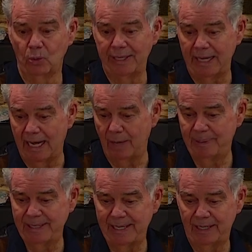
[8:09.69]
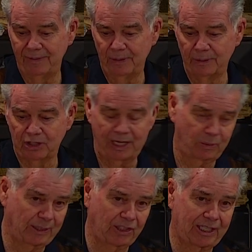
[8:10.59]
running up and down those
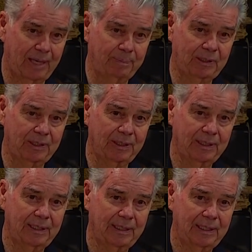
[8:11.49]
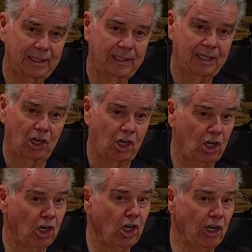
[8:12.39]
sacred steps
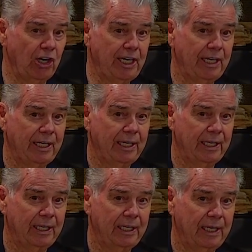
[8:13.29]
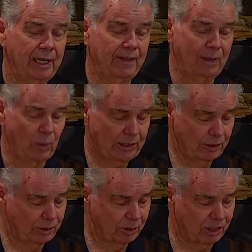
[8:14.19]
heard. They went to
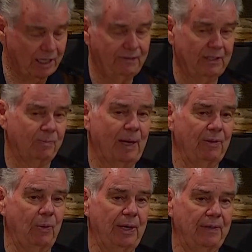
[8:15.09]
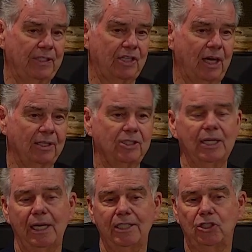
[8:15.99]
Josephus, by the way, the scholars
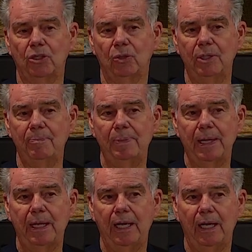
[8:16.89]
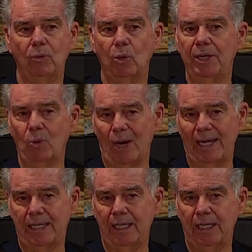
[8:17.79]
Elie Shukron and Roni
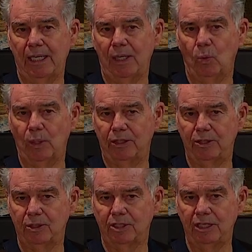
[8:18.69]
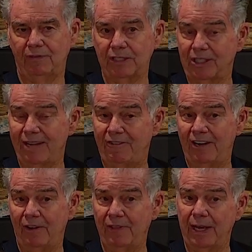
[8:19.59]
Reich went to Josephus. They
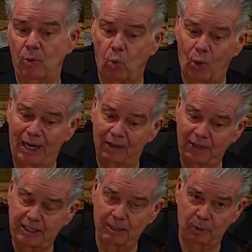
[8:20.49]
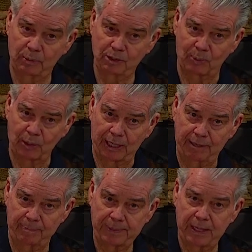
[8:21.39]
found that while the temple was burning,
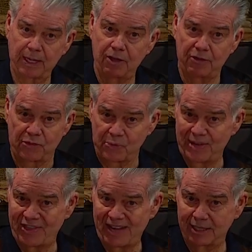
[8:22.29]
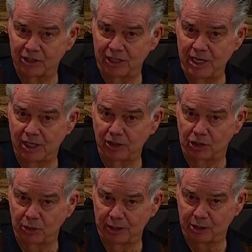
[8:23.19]
3,000 young
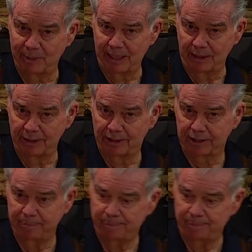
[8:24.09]
Jewish males